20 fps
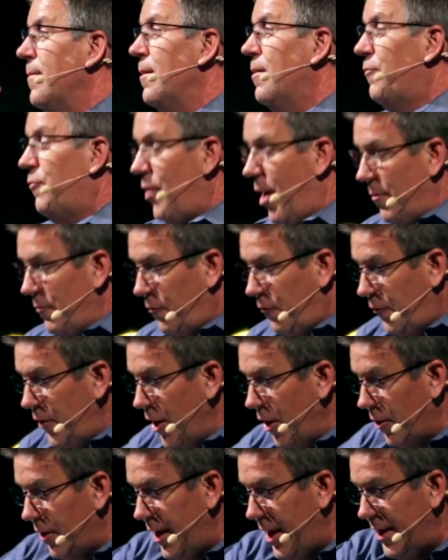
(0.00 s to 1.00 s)
from
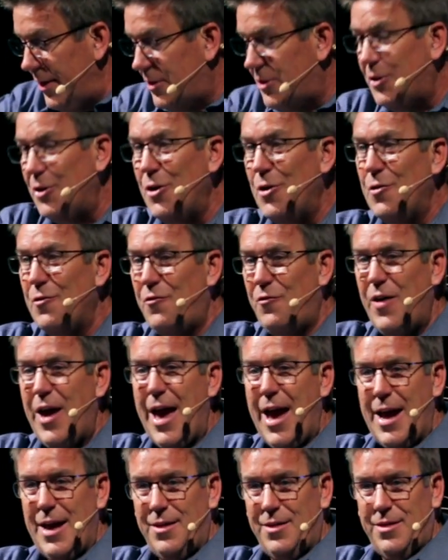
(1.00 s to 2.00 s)
fear into
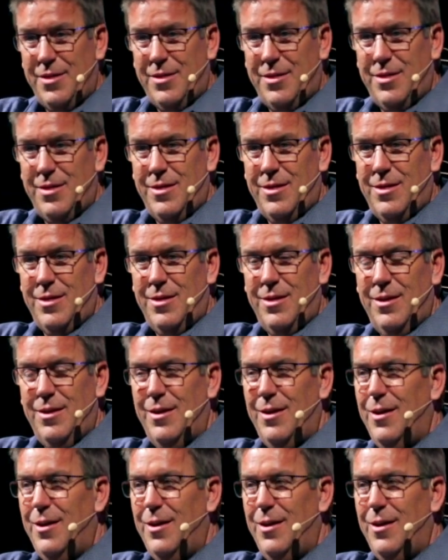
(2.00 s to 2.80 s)
faith.